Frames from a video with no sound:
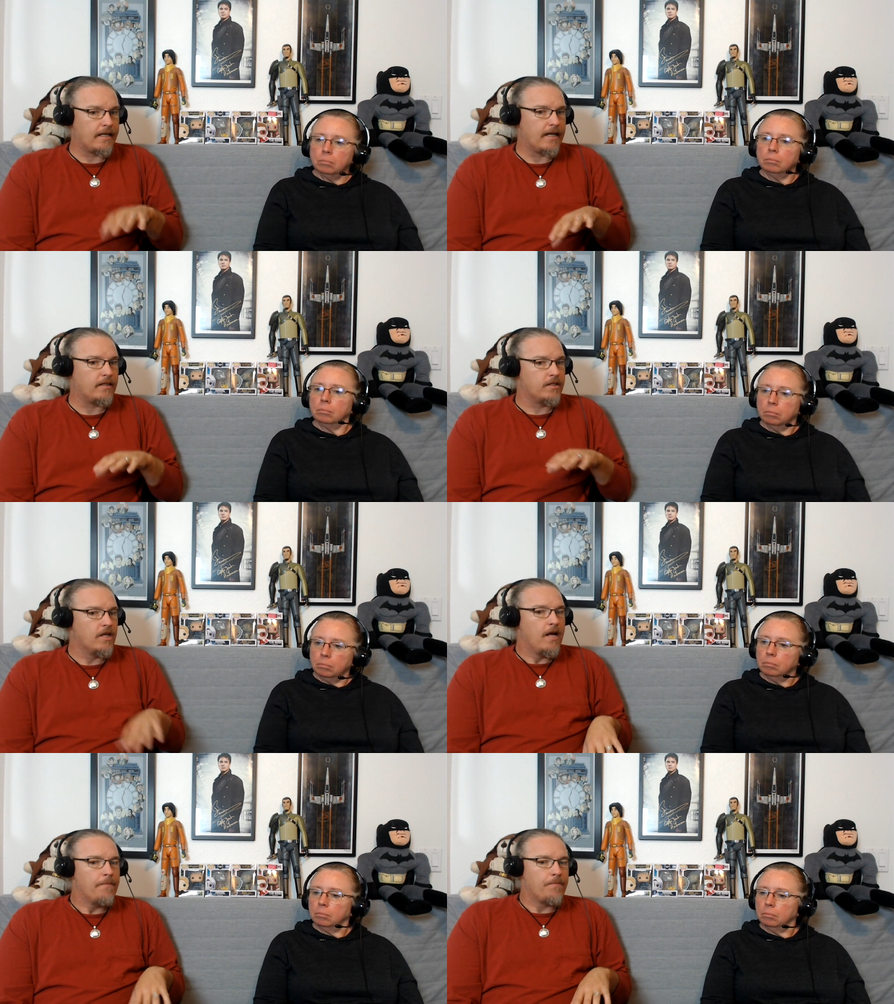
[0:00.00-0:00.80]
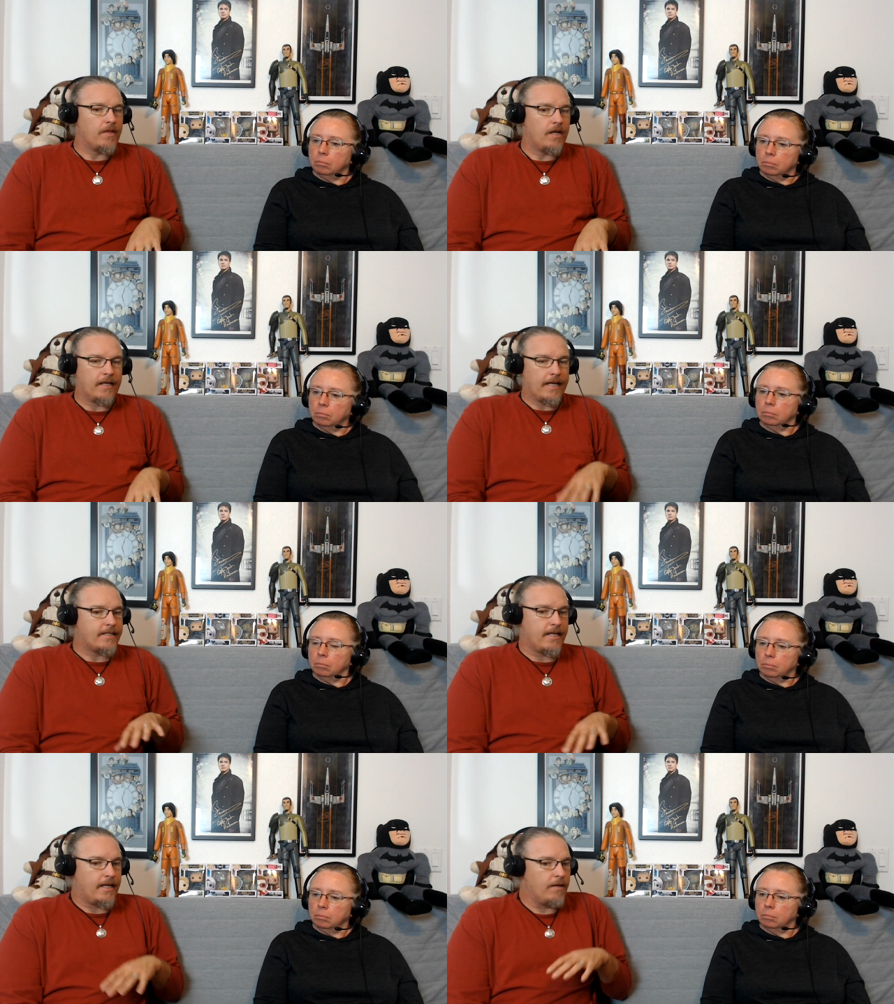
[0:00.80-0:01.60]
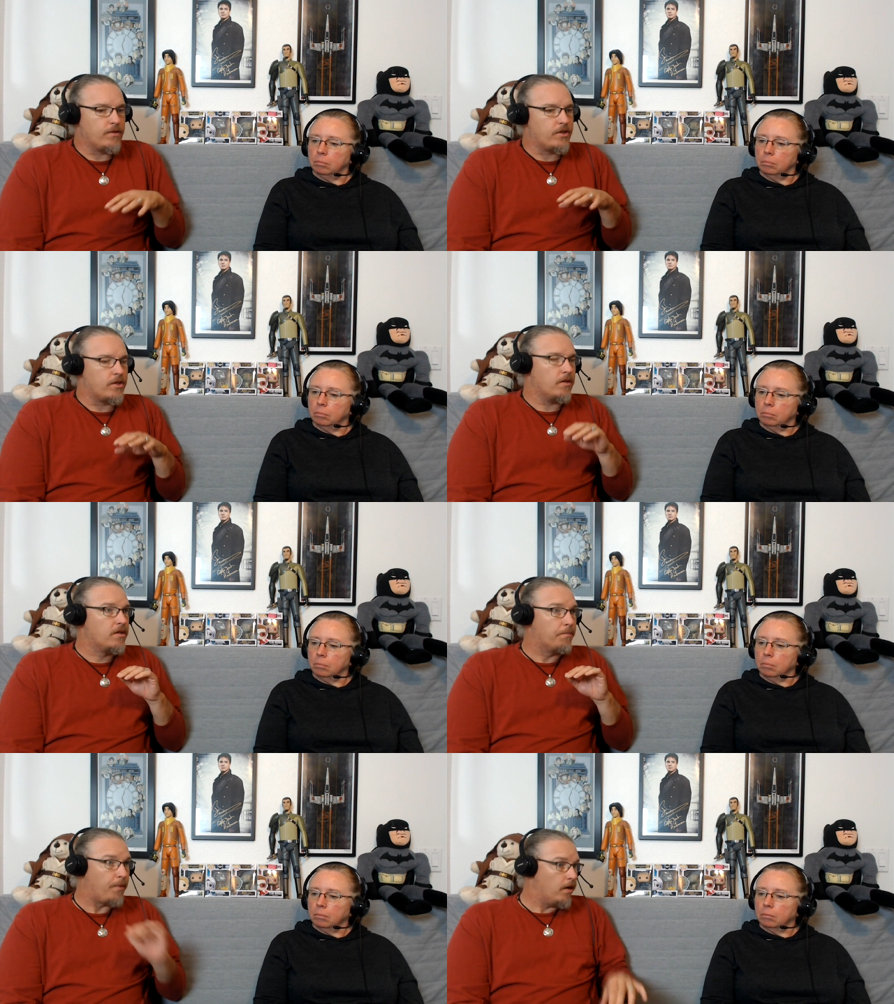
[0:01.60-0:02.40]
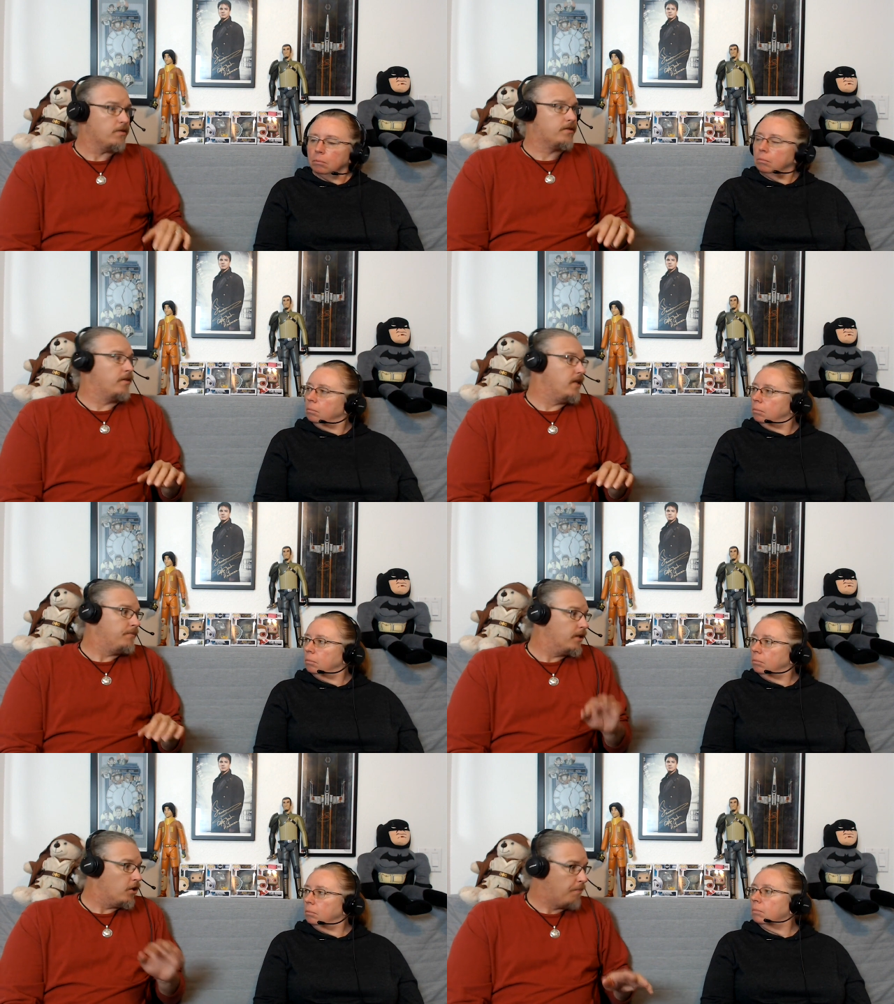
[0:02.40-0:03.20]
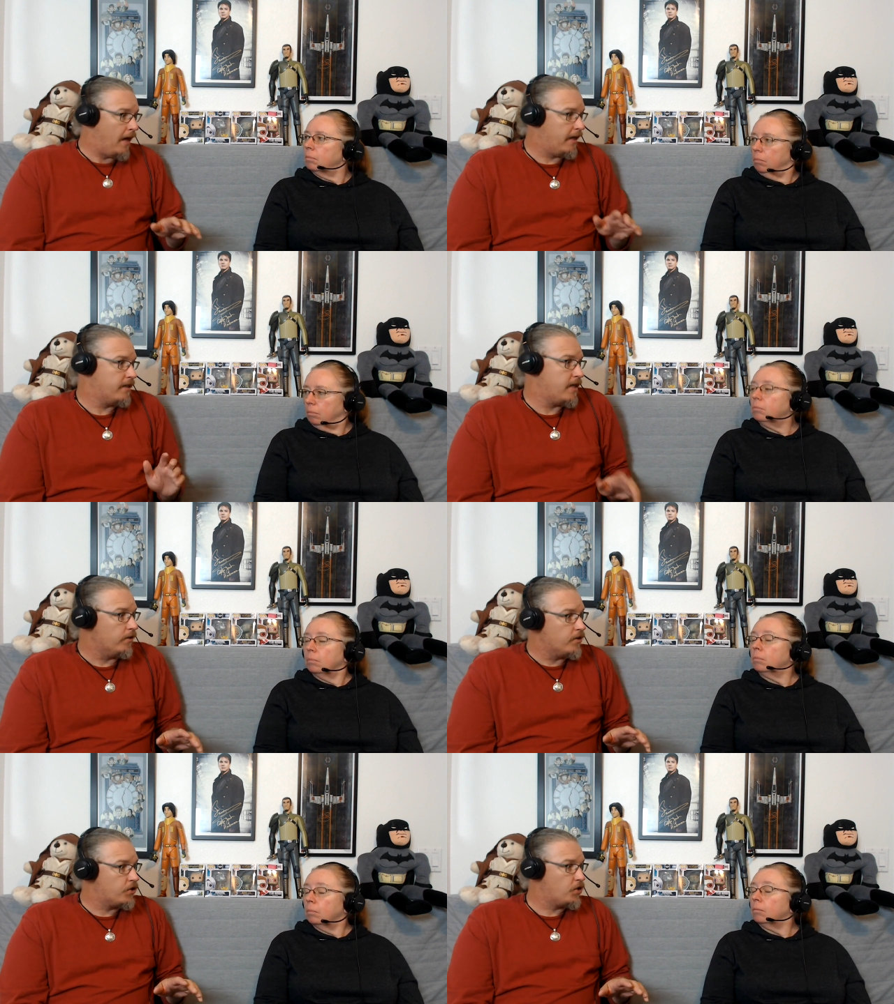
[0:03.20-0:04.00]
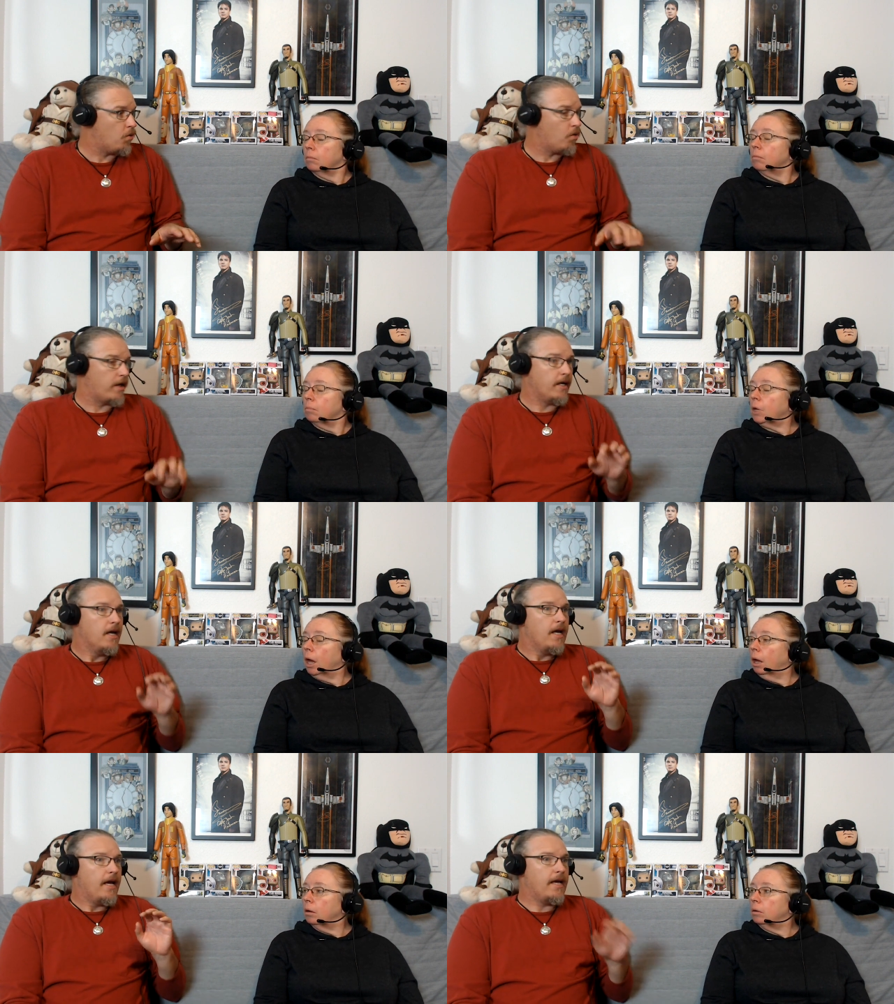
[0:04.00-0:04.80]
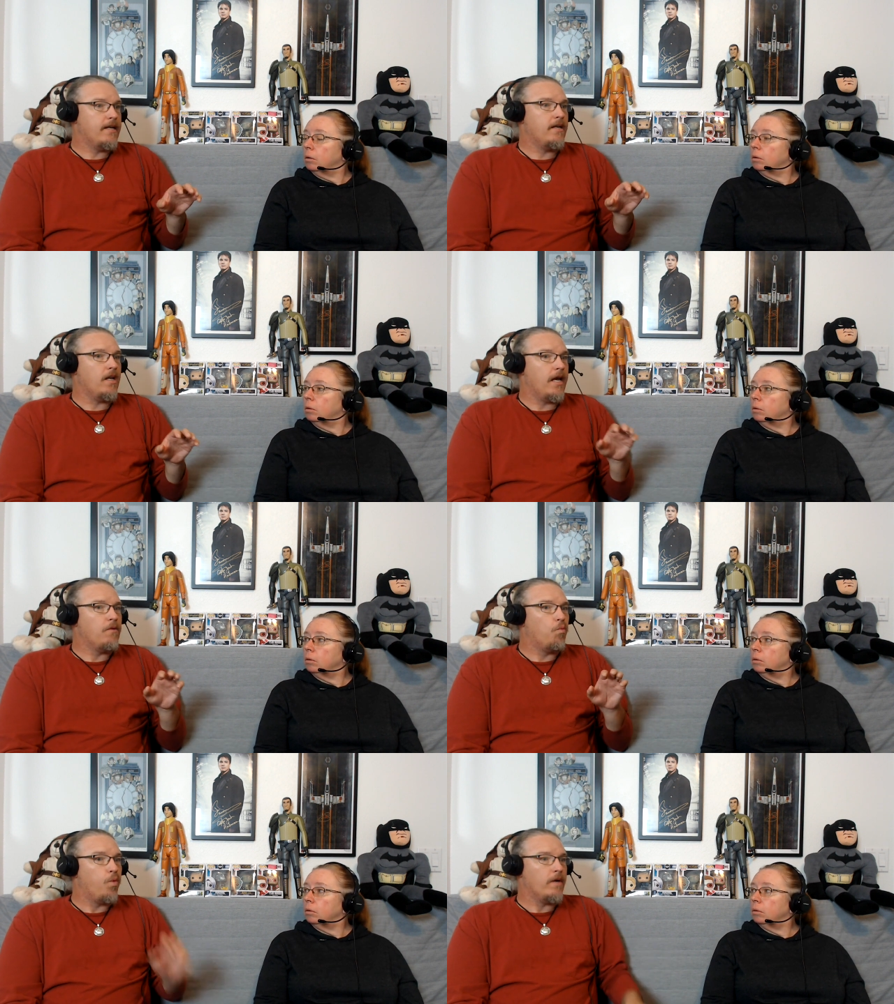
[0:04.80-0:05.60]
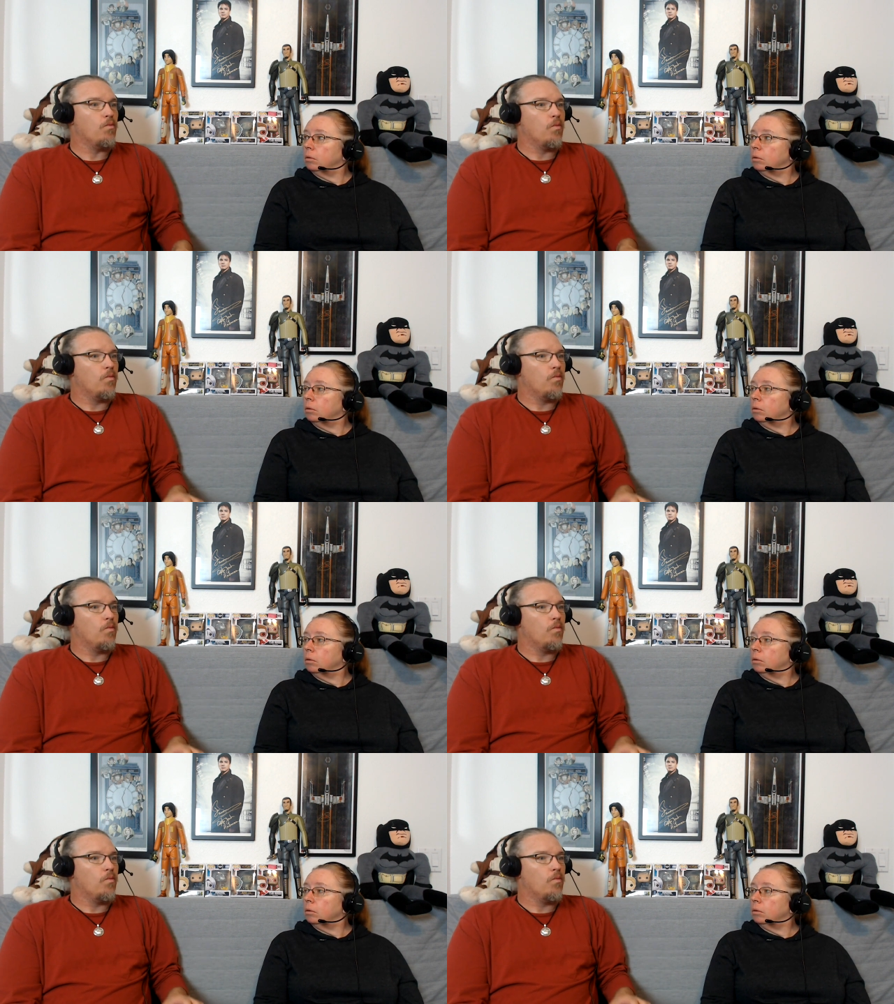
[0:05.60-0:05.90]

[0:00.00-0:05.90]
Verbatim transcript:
Speaker 1: it like i said it's the balls on them to go back and tell this story yeah and and what